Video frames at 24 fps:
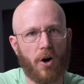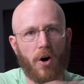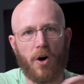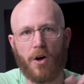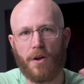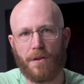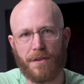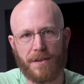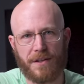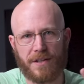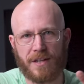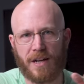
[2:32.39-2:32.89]

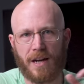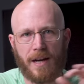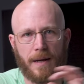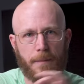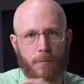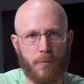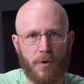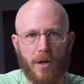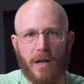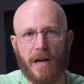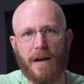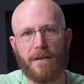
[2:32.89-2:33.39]
all the
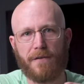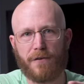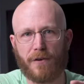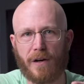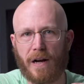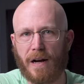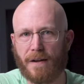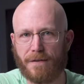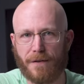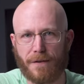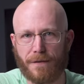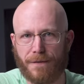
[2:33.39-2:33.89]
time will ever
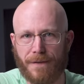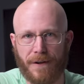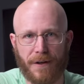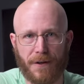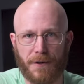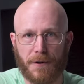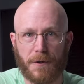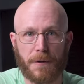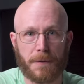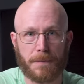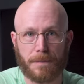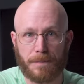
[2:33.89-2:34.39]
have a
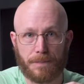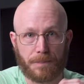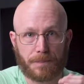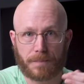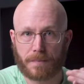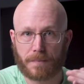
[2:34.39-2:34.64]
failure.